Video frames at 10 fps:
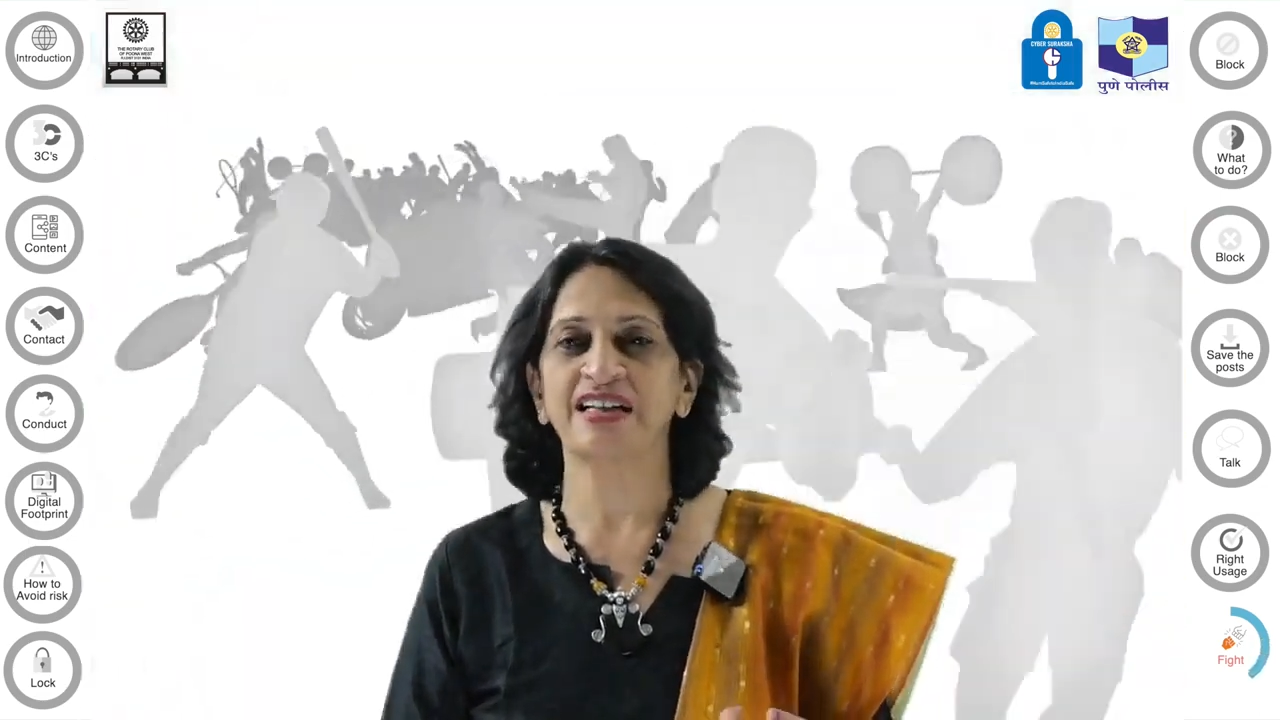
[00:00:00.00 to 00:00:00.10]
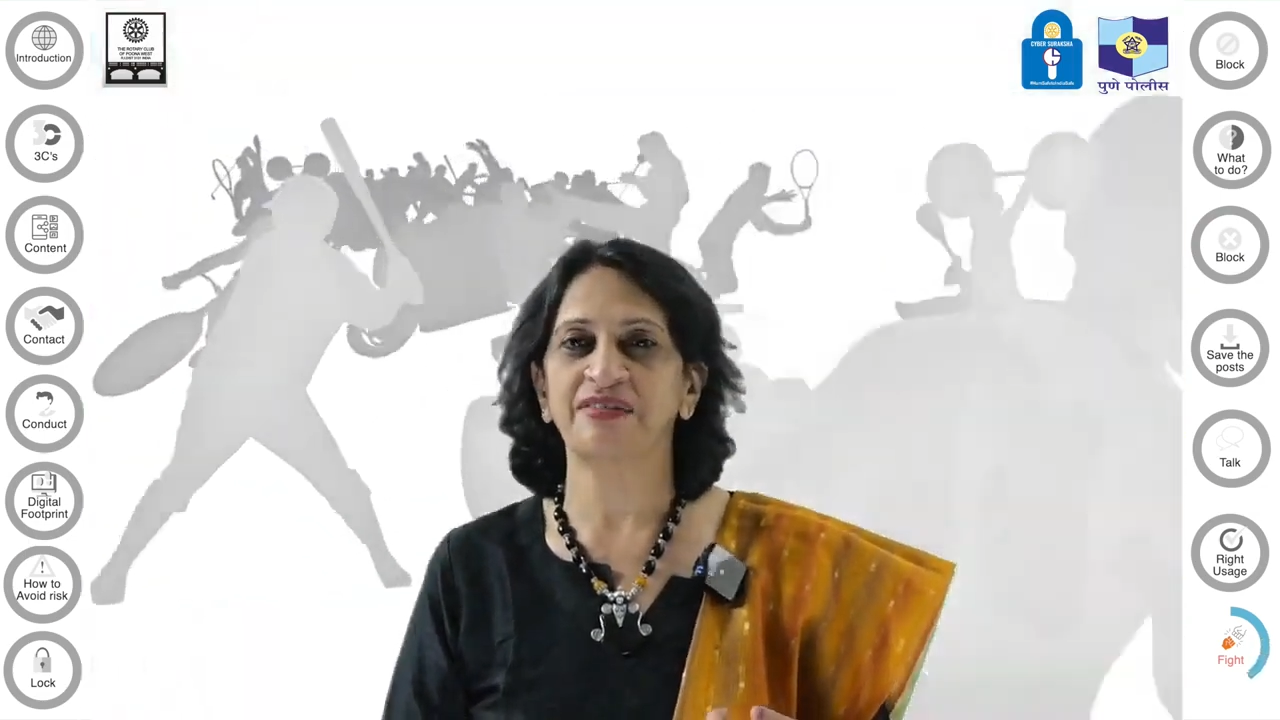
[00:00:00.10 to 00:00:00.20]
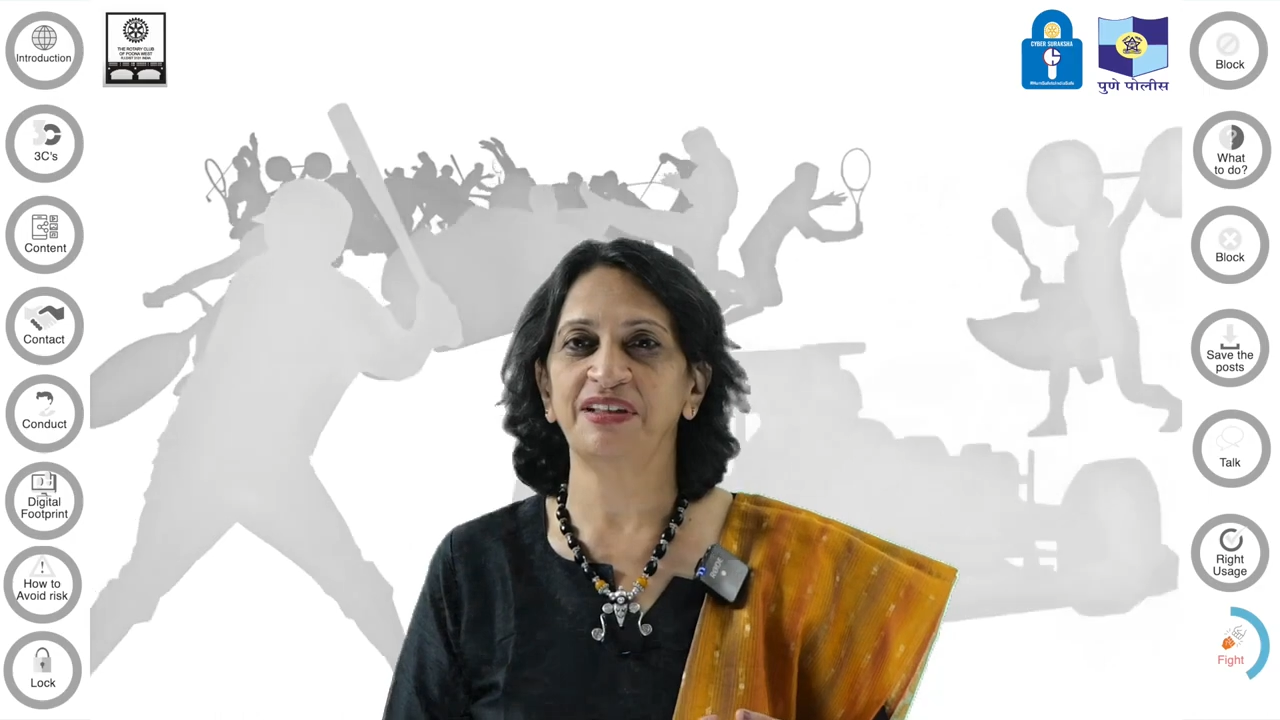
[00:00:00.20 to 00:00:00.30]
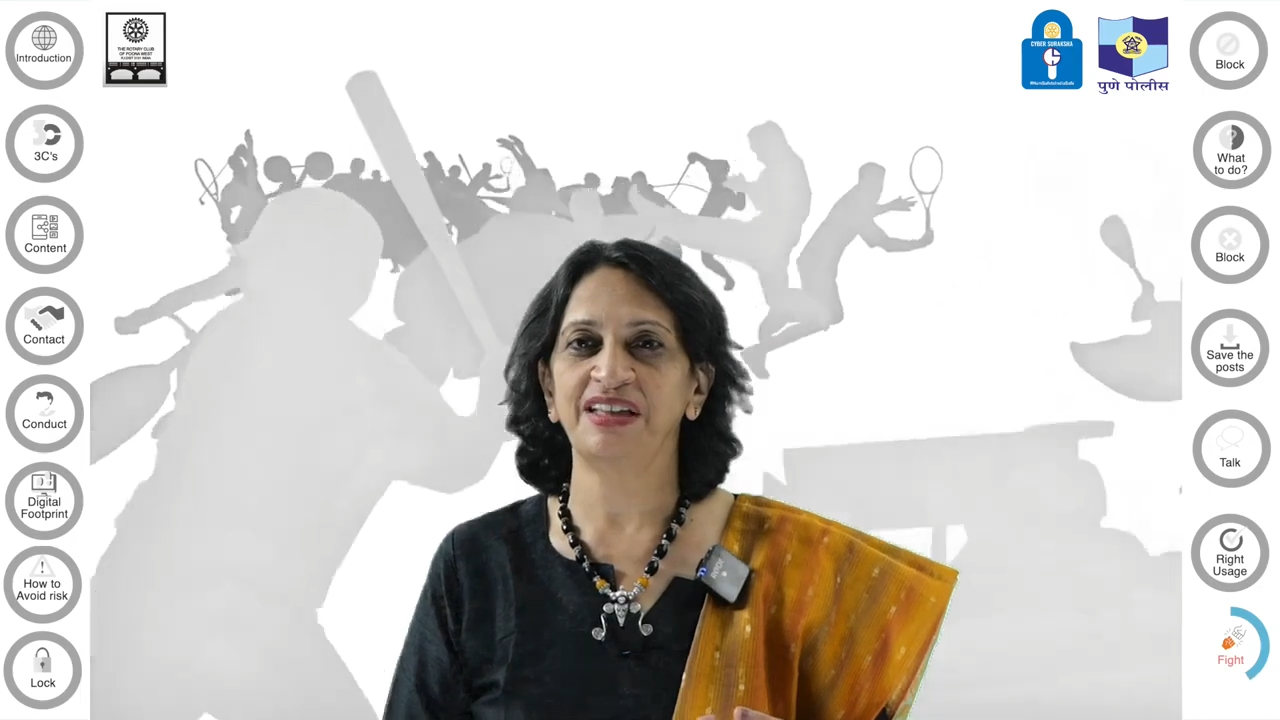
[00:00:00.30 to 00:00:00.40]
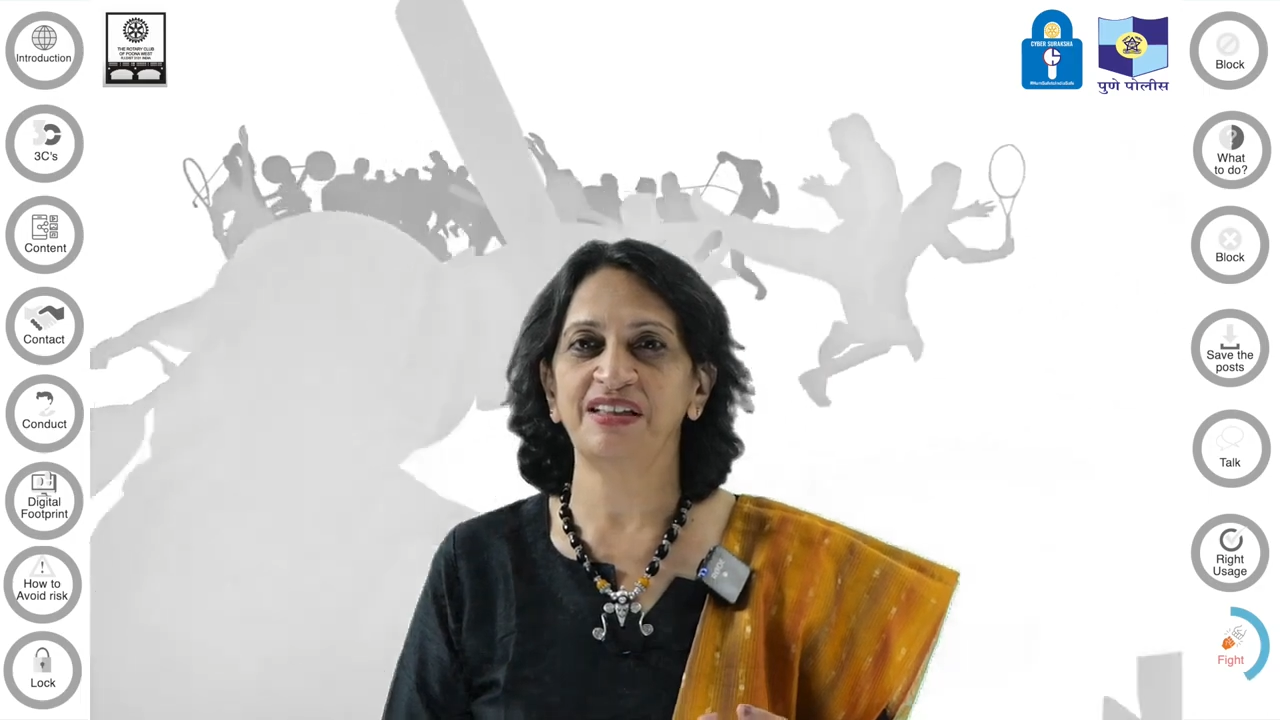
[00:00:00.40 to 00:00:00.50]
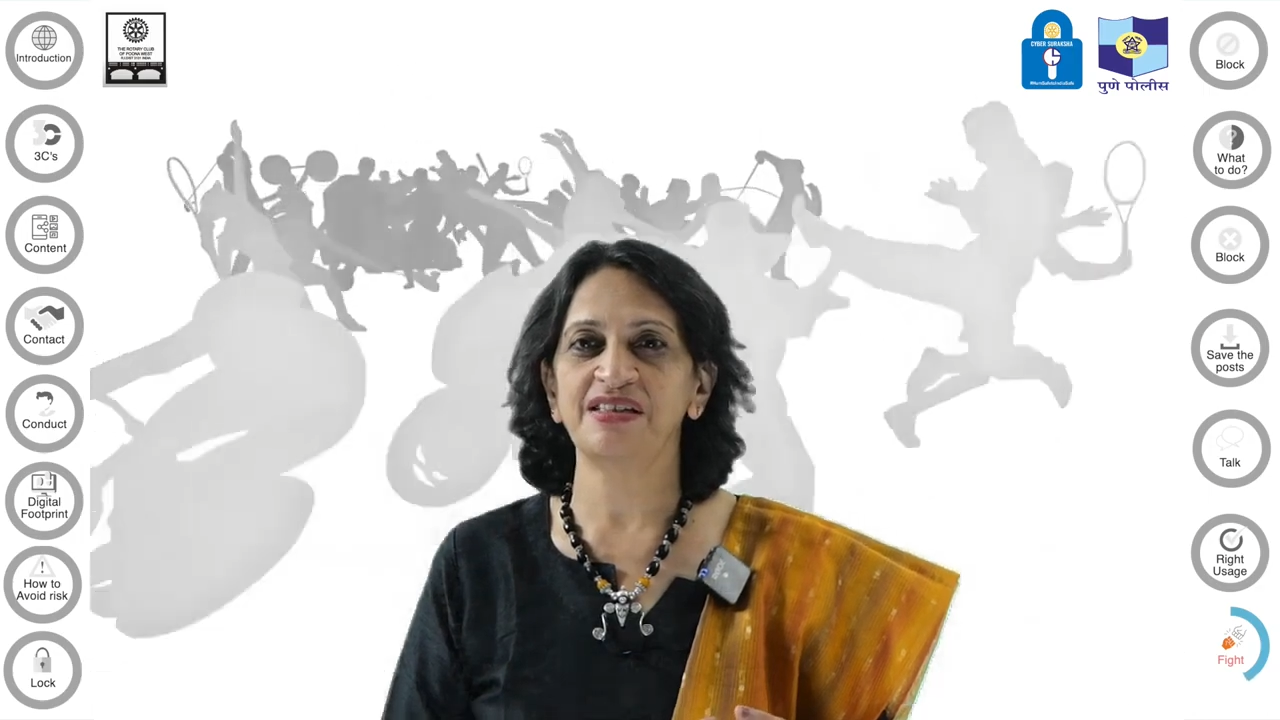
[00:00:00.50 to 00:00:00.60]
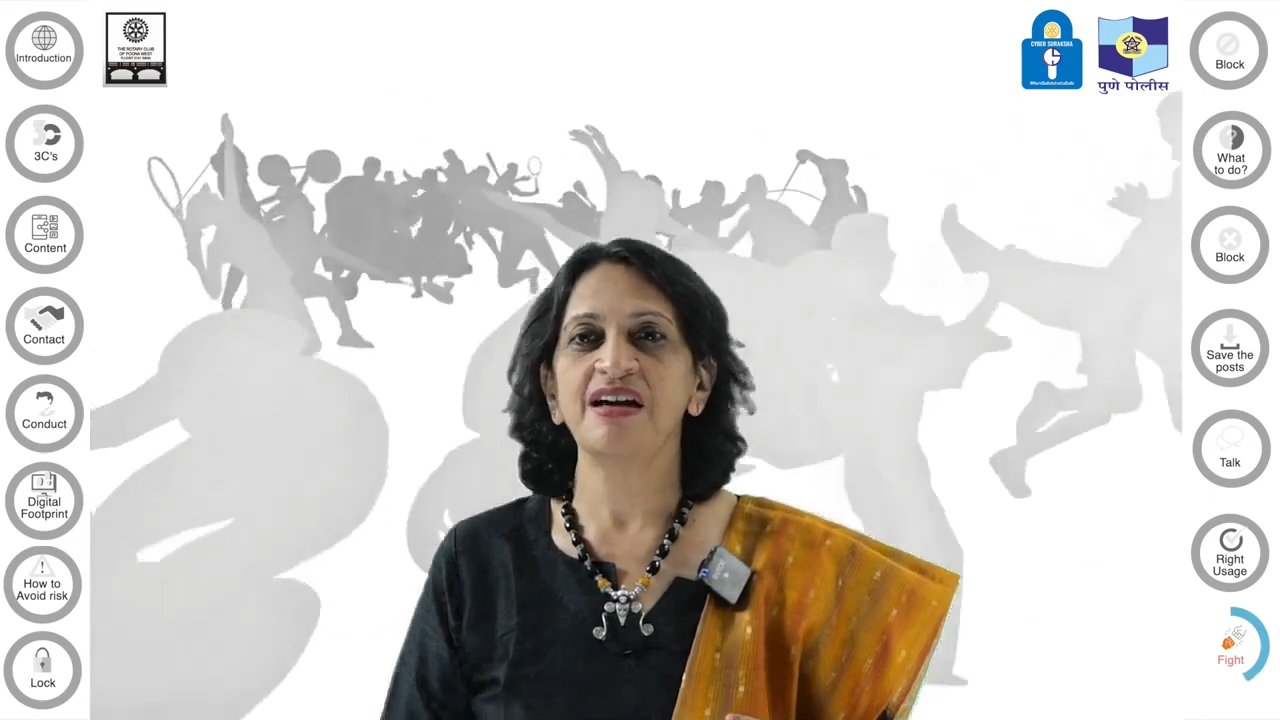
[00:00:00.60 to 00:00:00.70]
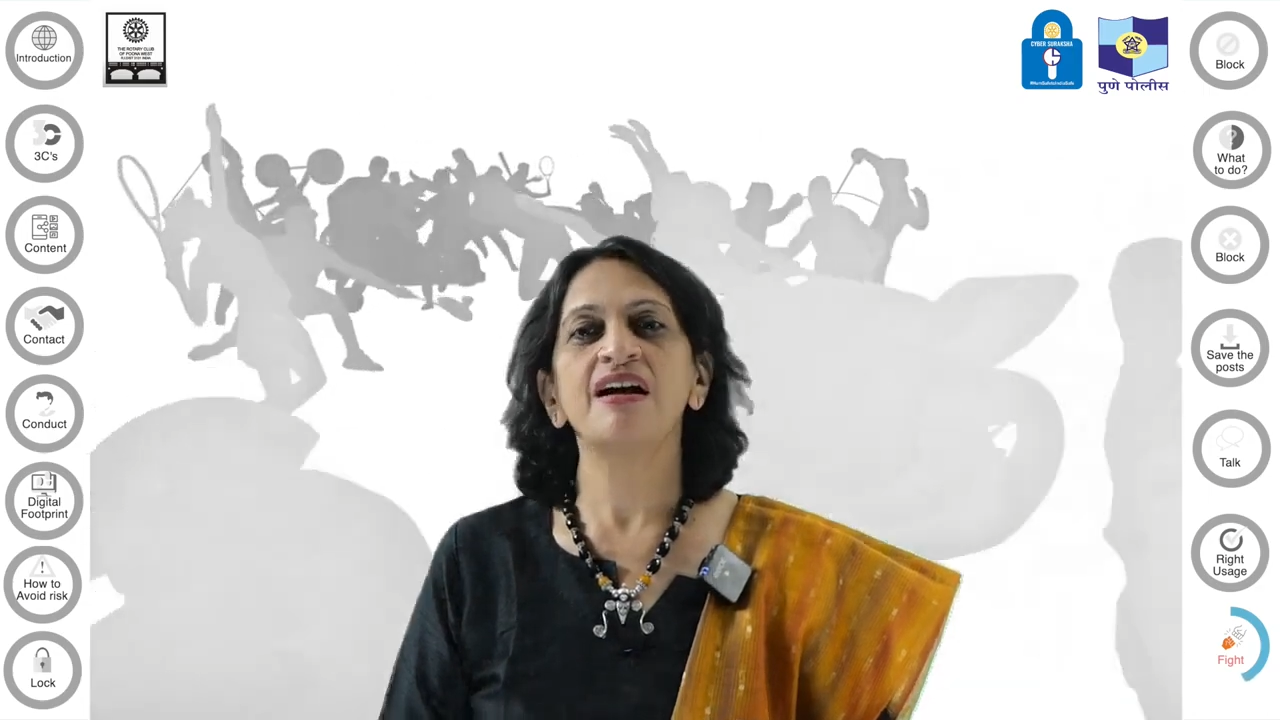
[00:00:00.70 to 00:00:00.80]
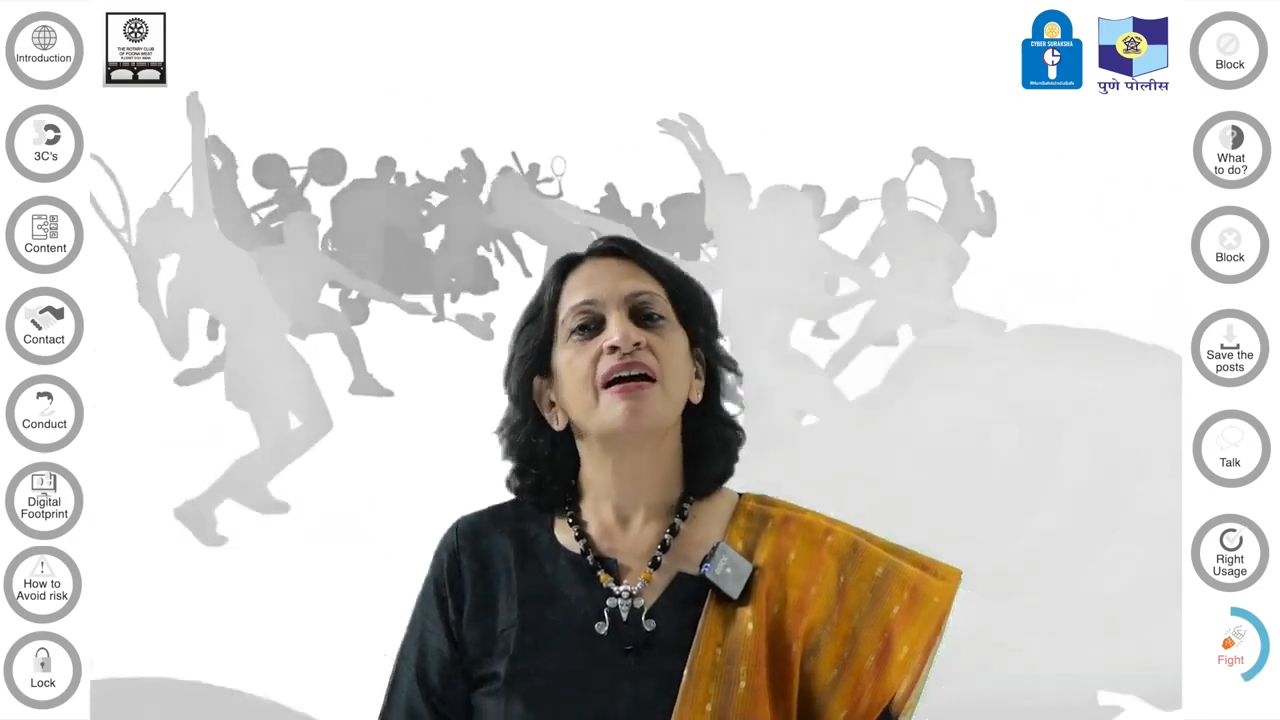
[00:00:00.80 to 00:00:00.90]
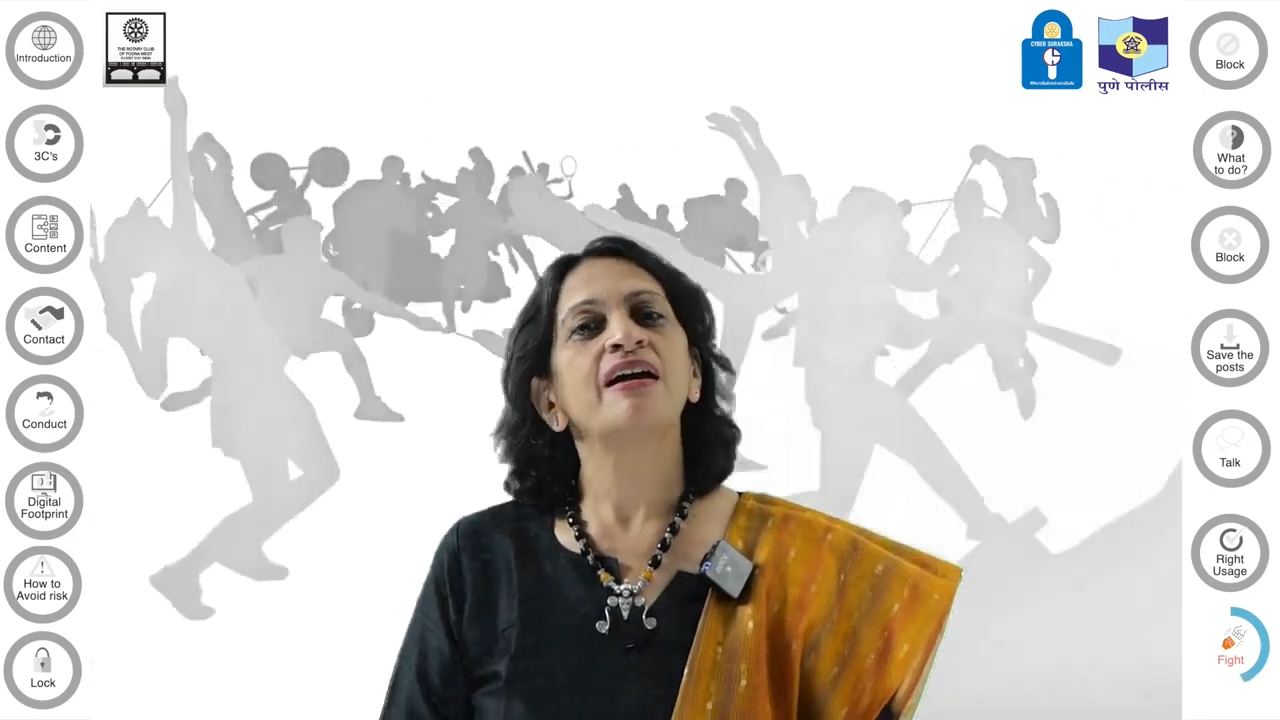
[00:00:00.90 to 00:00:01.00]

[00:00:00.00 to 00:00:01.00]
activities